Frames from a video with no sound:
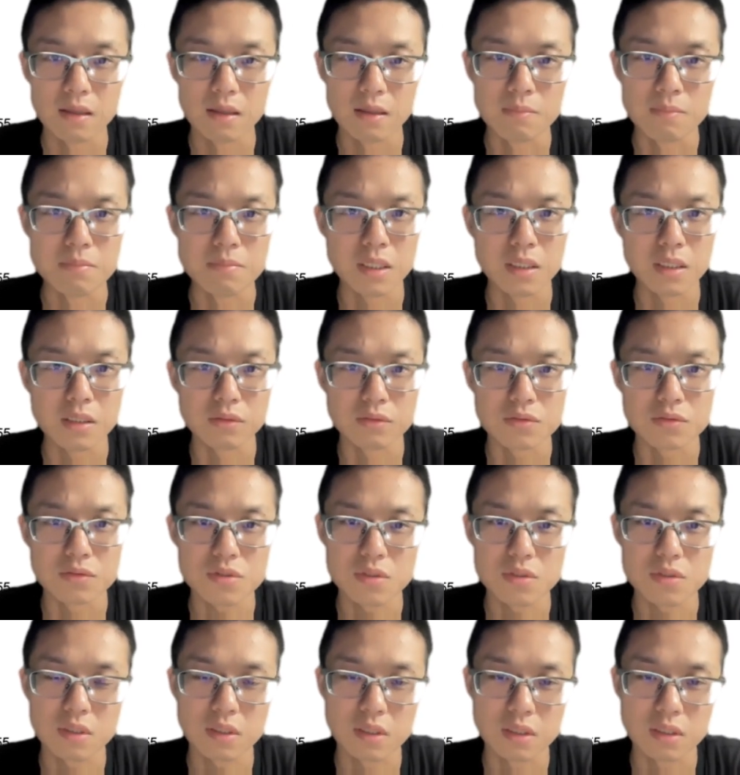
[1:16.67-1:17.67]
it
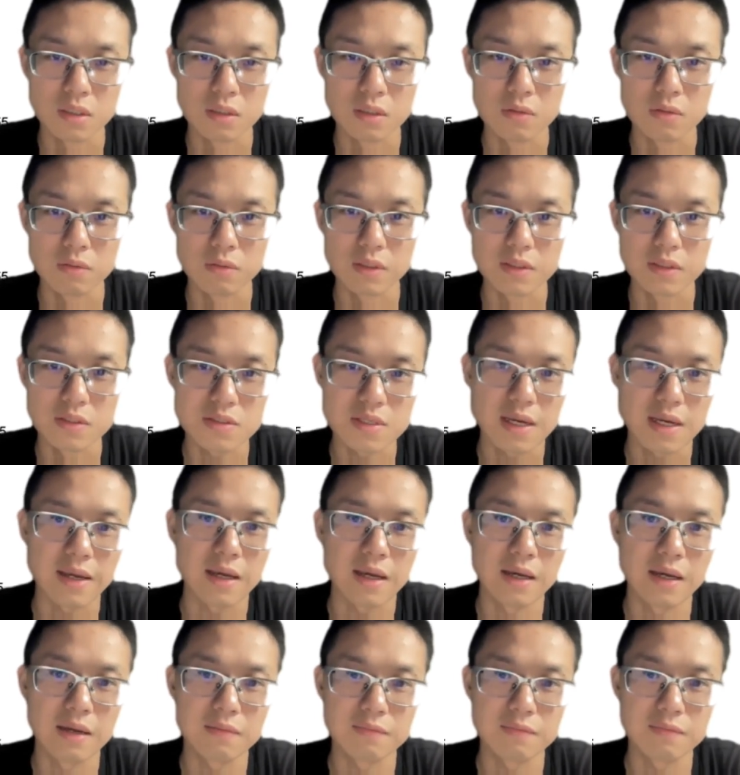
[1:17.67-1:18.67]
means it's
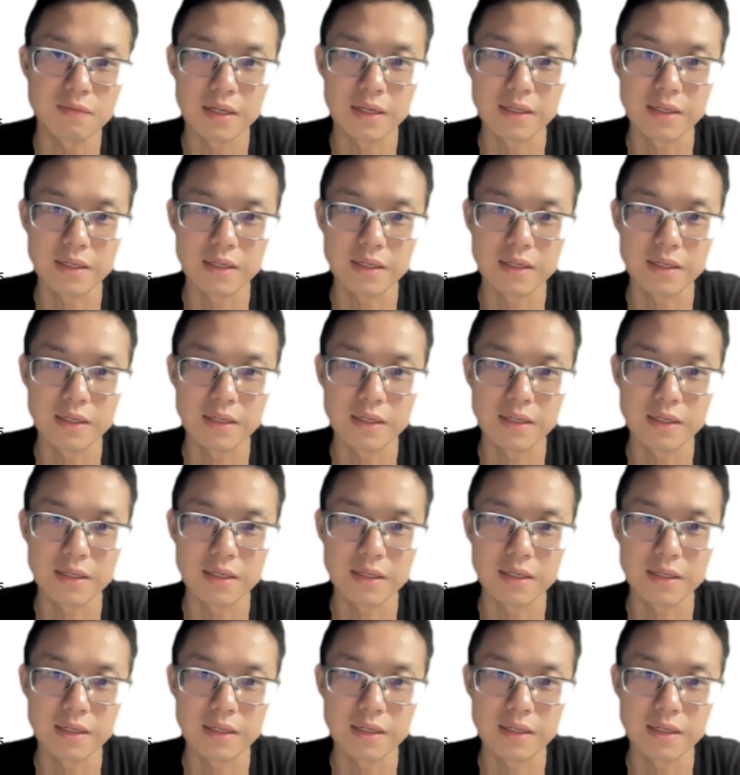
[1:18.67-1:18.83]
have